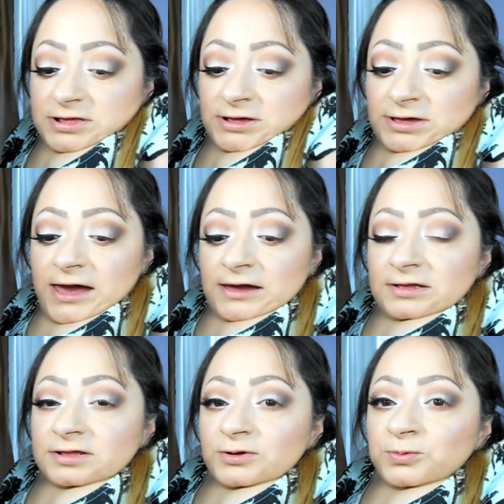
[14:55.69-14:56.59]
Yeah,
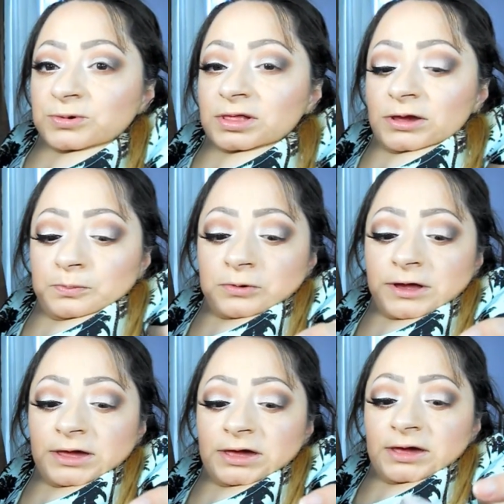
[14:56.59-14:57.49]
it's a really
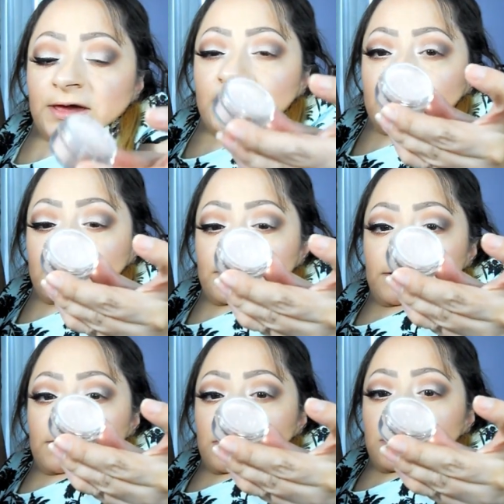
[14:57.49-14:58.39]
pretty
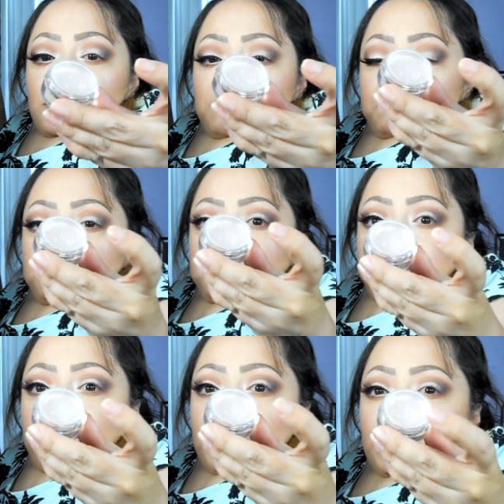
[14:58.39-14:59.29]

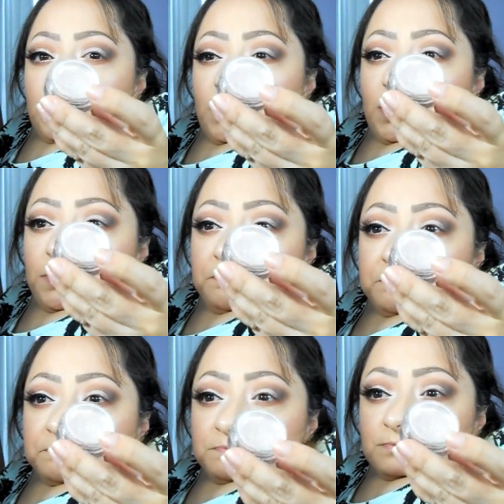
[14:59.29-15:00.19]
pinky
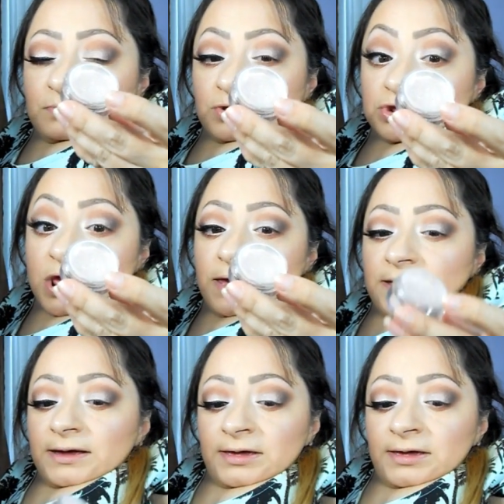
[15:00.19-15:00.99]
shade.